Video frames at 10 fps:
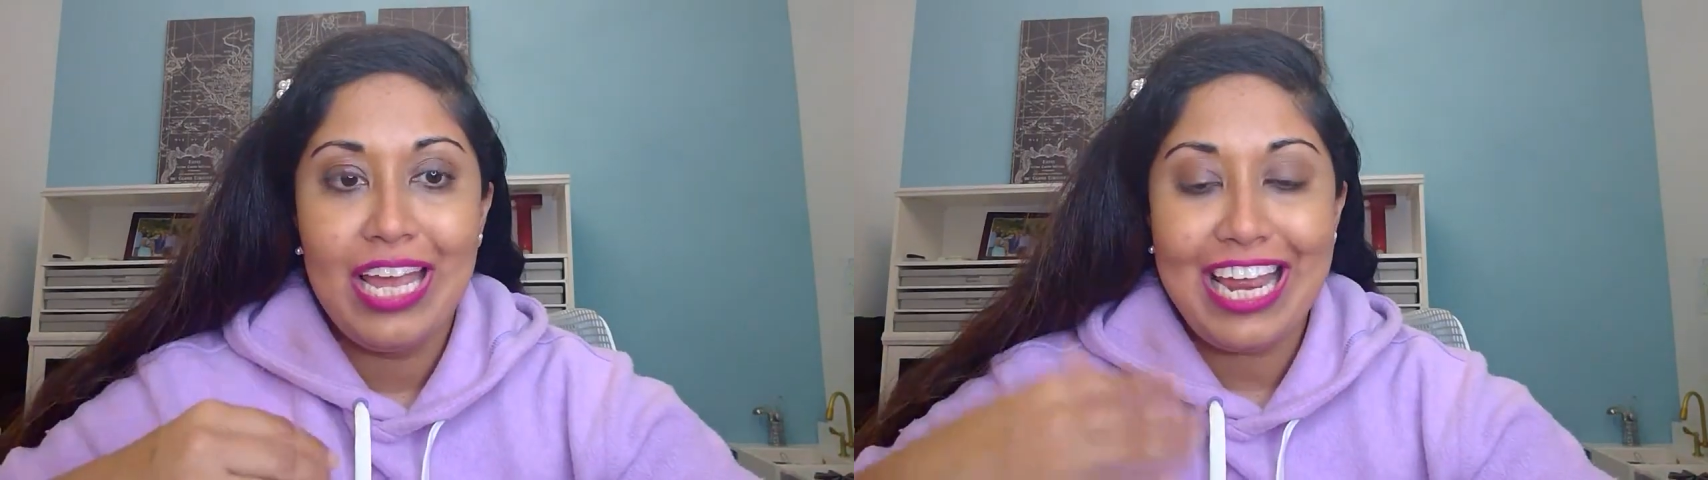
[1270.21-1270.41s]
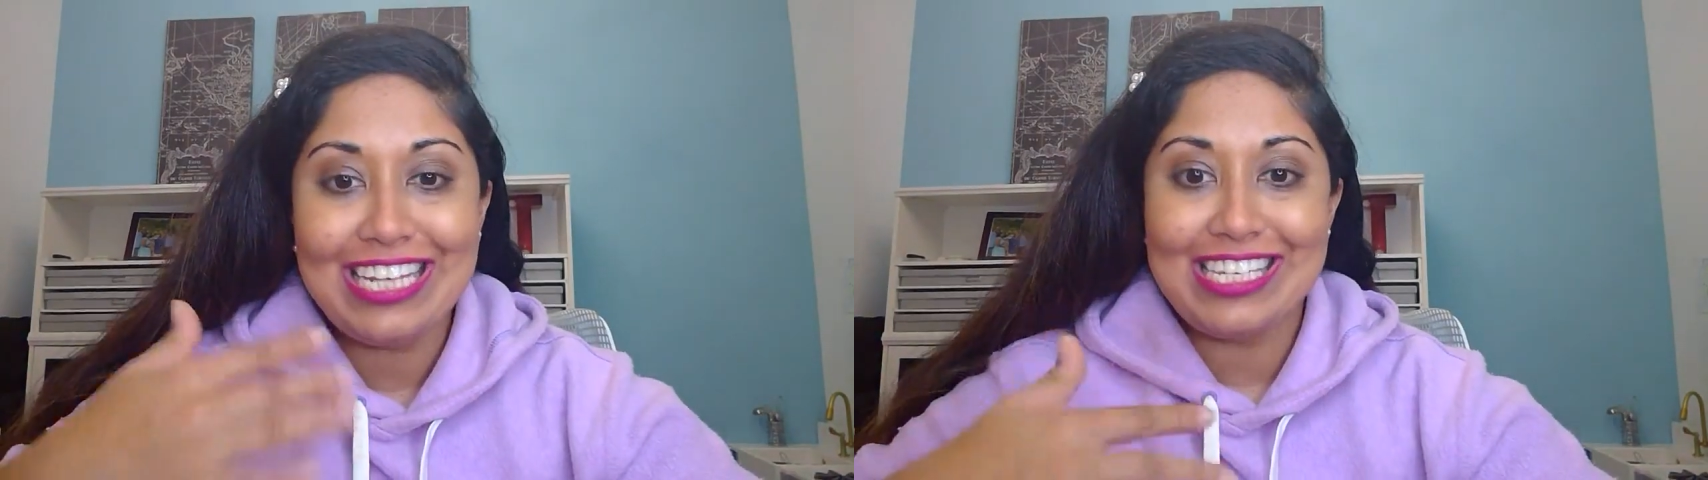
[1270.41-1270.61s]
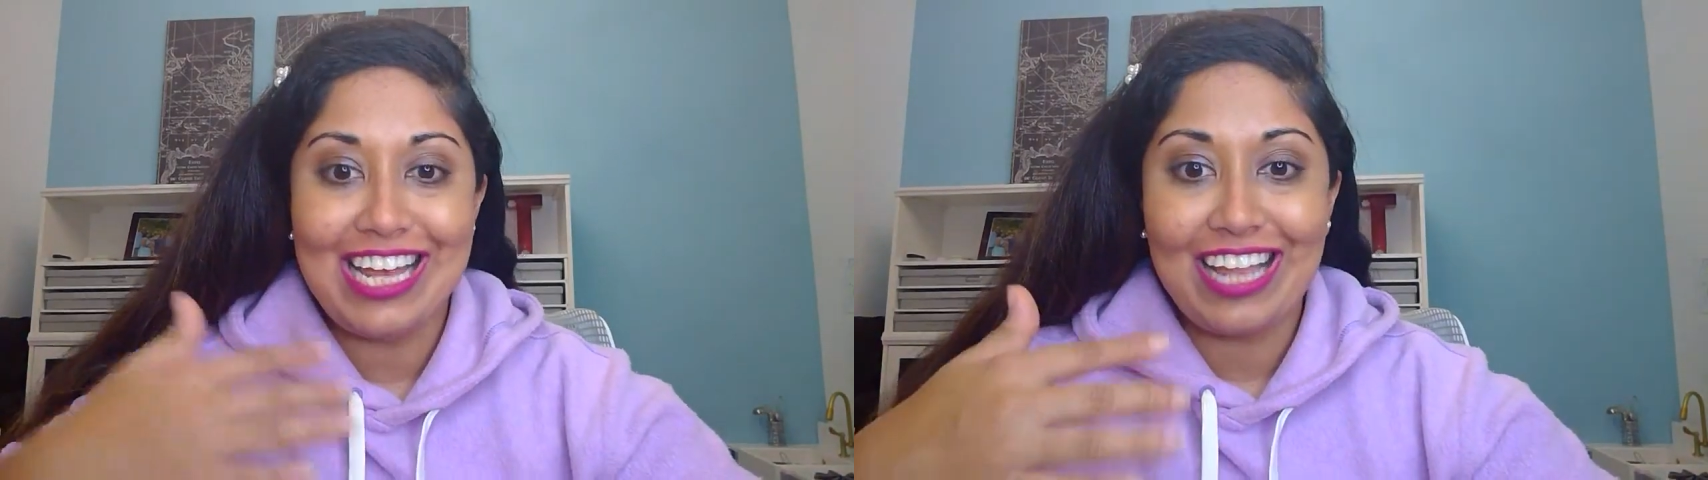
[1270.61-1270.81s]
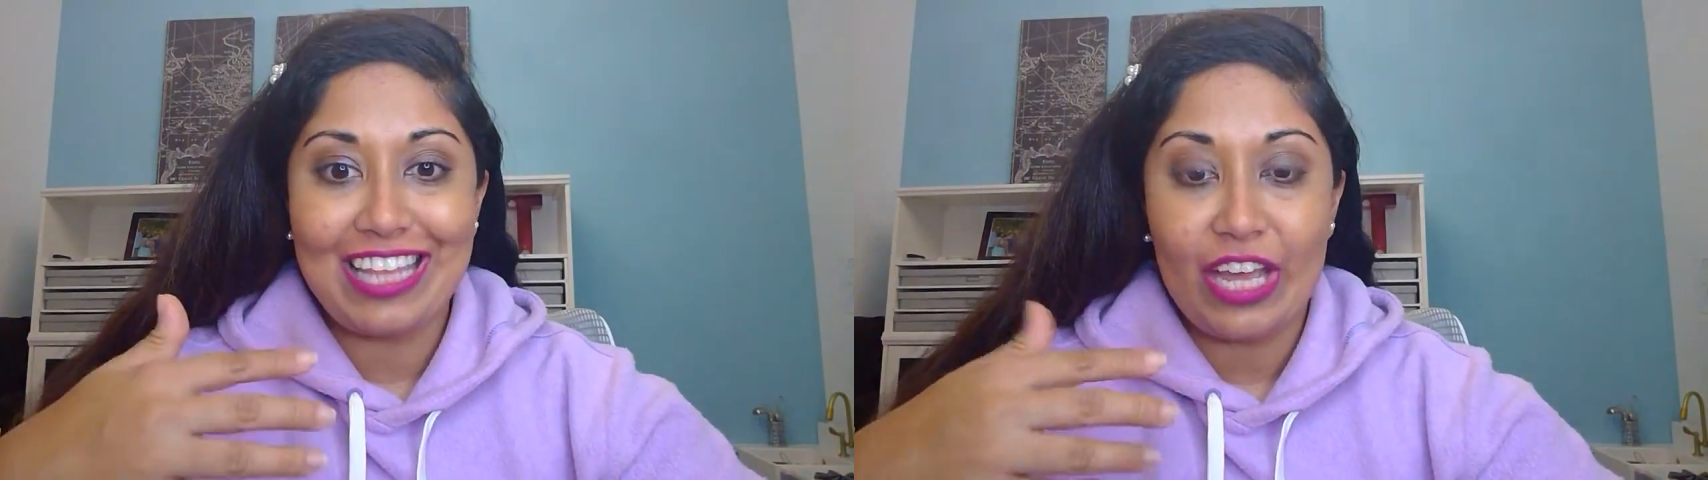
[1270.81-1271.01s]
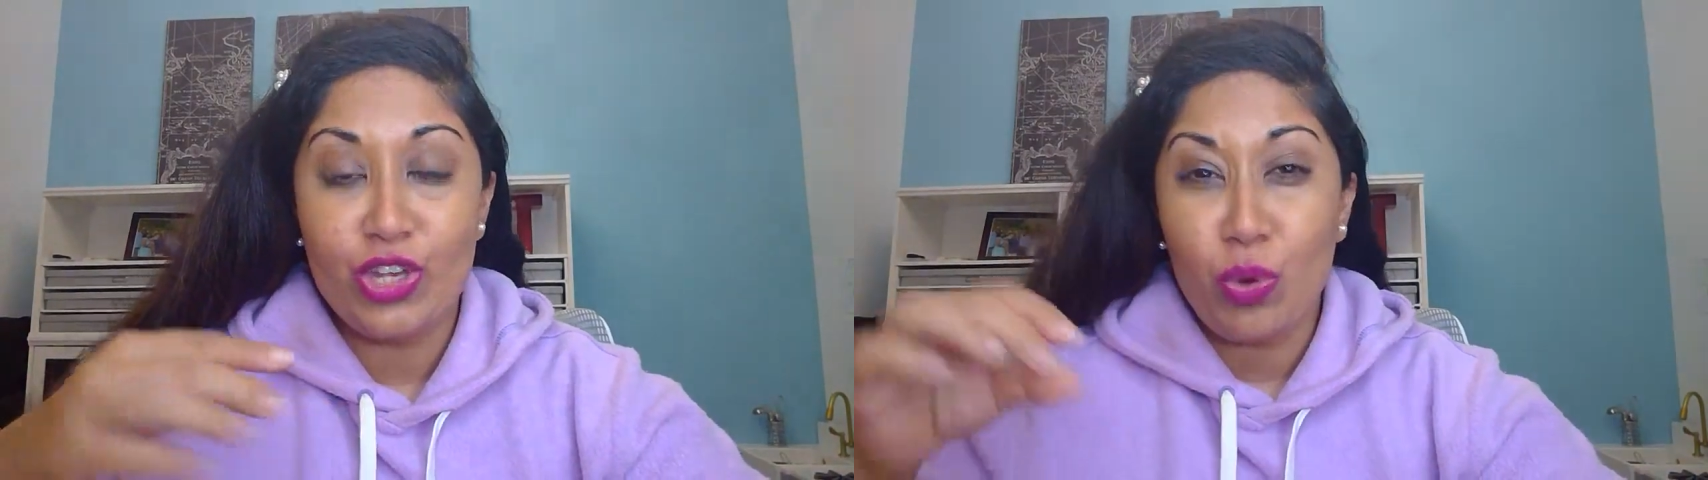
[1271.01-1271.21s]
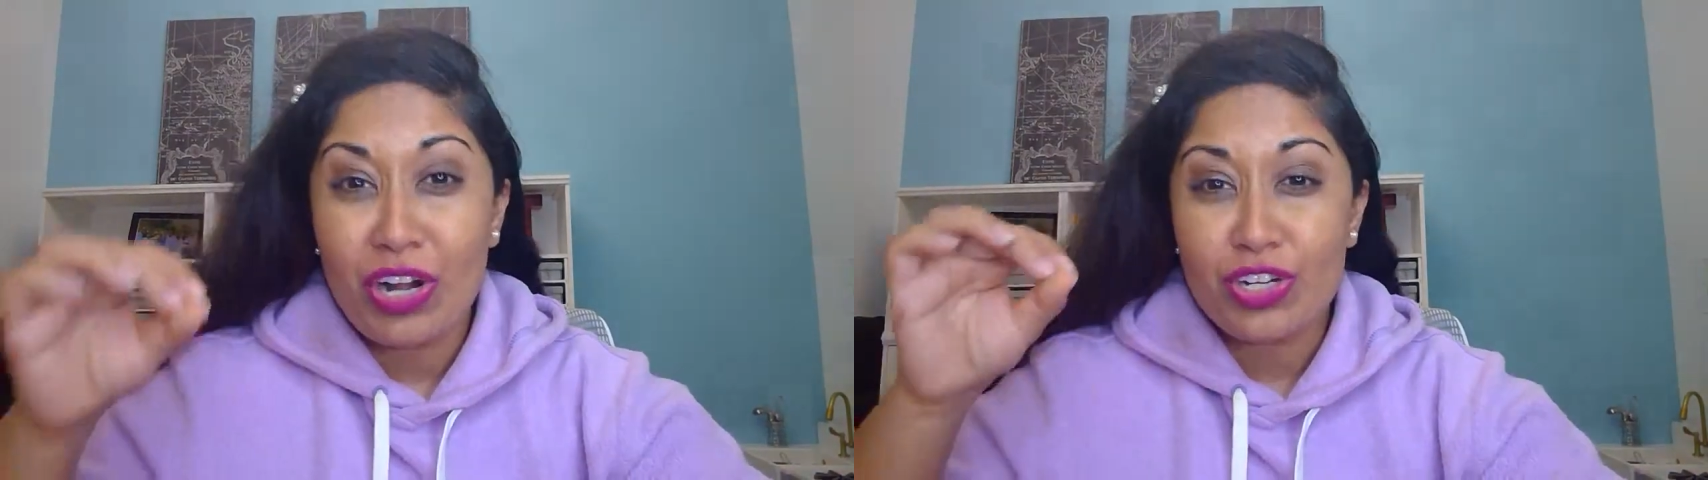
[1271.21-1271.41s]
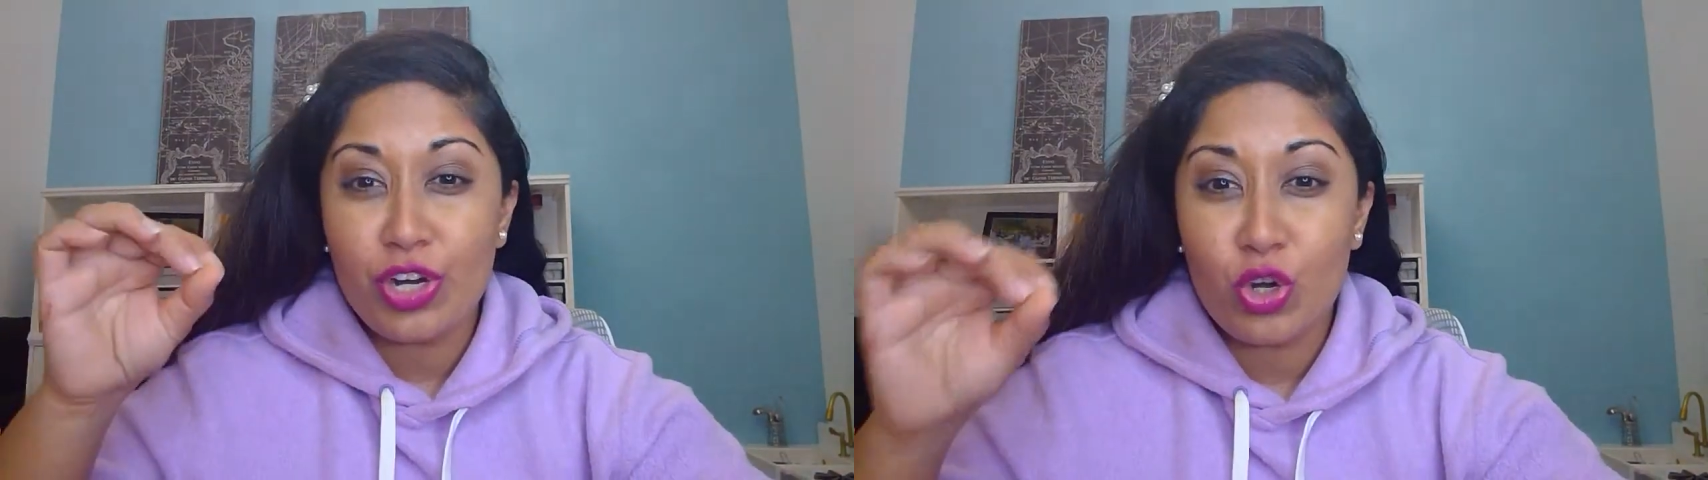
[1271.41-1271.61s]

It's not that you're actually